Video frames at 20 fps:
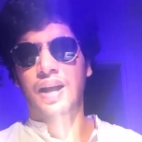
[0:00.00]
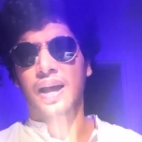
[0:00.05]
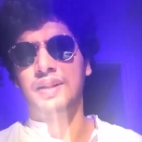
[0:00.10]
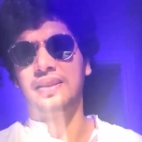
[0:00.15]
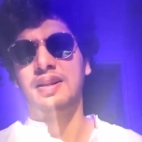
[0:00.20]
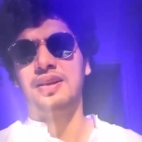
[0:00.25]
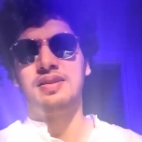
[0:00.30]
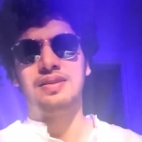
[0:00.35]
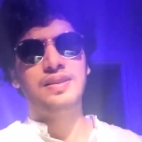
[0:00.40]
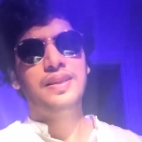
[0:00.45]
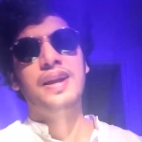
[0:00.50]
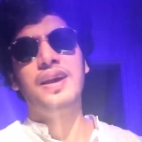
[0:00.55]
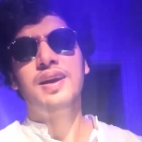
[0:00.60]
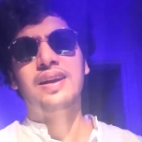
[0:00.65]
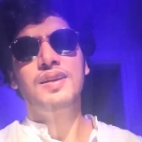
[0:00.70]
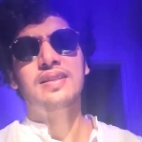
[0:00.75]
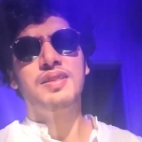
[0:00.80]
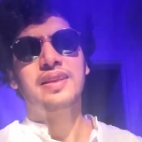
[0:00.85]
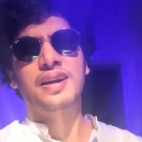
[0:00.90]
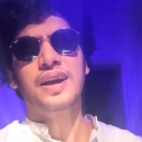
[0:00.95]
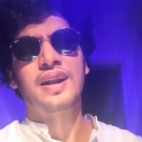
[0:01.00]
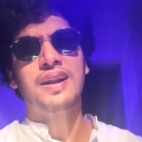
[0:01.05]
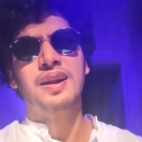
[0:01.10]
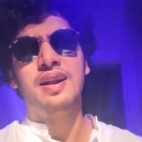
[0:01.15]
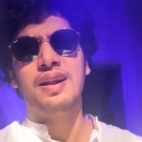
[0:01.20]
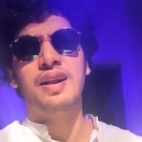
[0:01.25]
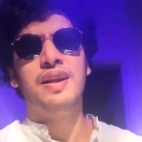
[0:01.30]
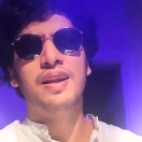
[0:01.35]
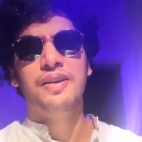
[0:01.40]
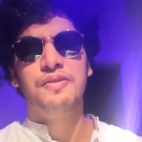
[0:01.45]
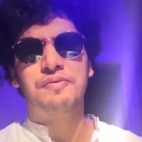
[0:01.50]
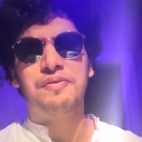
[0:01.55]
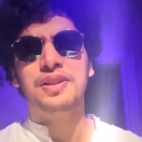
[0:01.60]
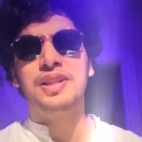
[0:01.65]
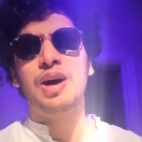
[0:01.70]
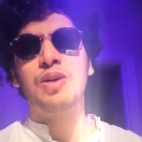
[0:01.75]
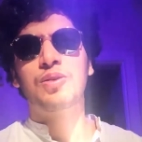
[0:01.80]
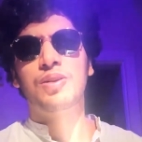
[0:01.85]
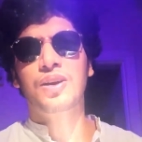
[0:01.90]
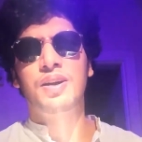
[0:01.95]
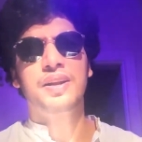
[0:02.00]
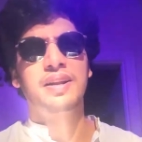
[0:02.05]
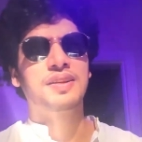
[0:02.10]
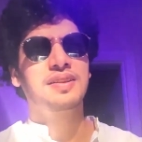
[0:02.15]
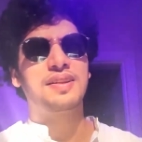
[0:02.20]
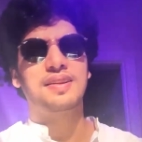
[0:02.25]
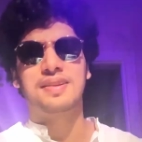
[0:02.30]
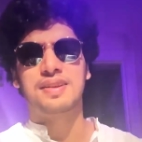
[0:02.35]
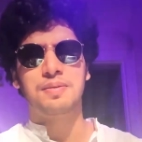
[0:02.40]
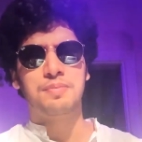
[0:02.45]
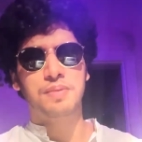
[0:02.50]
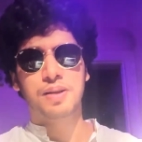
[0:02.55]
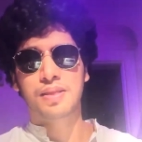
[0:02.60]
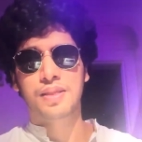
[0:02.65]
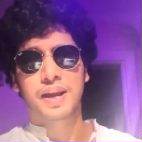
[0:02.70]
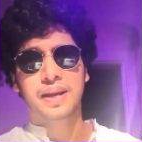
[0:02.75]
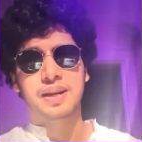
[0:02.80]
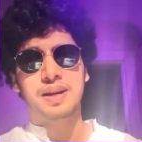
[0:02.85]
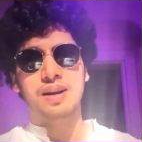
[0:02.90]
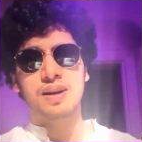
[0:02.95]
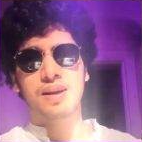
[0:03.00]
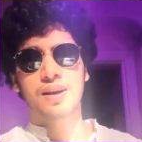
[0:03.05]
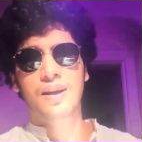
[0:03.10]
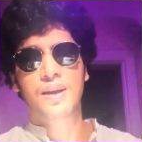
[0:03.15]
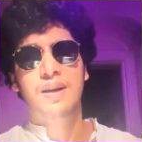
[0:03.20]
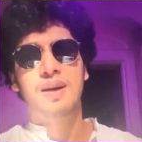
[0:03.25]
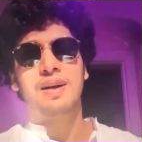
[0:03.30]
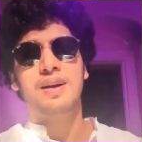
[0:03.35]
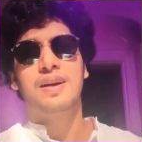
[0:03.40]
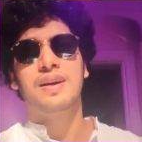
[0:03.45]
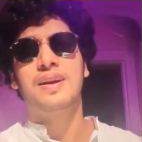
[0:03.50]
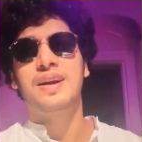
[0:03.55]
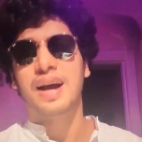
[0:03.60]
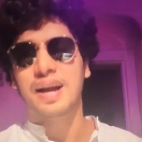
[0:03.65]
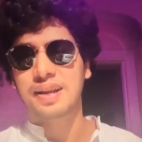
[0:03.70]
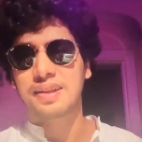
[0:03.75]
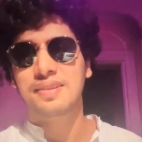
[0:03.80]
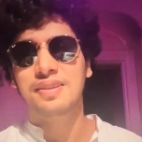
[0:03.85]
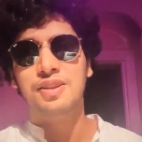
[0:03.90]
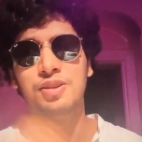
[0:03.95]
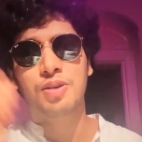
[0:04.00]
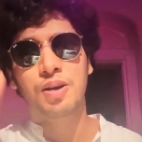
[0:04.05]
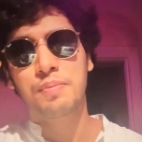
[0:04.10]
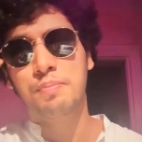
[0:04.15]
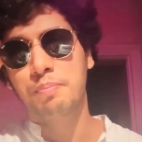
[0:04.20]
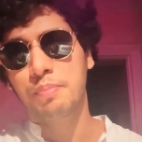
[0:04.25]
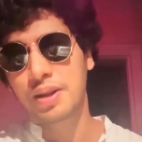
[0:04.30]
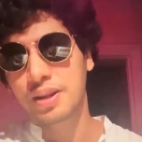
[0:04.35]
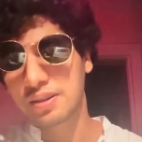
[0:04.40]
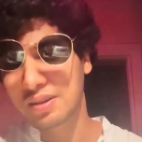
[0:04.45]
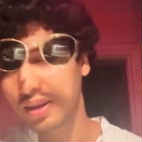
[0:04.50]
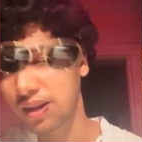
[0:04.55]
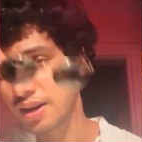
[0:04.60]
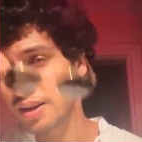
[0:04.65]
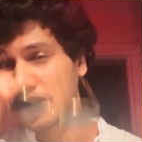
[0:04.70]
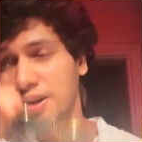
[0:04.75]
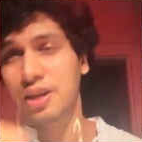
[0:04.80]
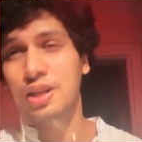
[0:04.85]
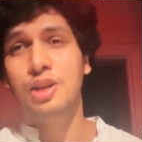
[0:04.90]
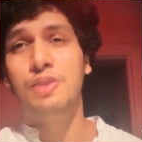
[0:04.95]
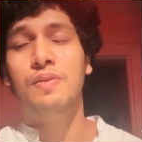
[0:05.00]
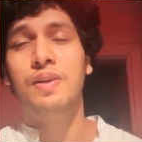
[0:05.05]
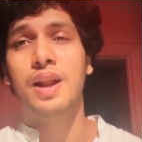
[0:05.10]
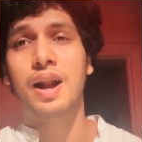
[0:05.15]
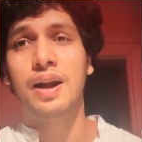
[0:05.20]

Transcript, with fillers: and they think they can live without learning system design, guys, you are mistaken. You will